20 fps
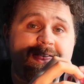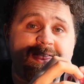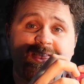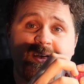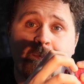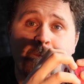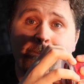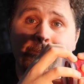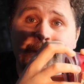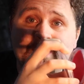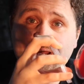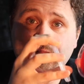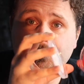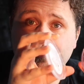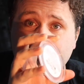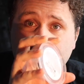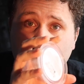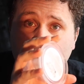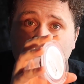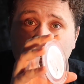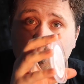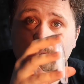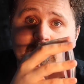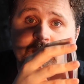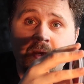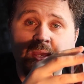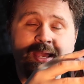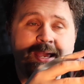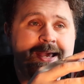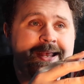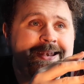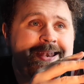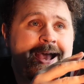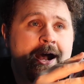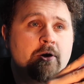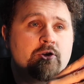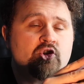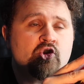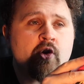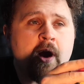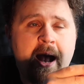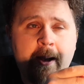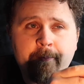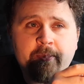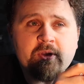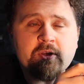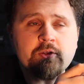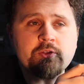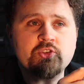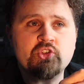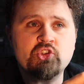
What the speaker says: the melt cup. Now, Tropical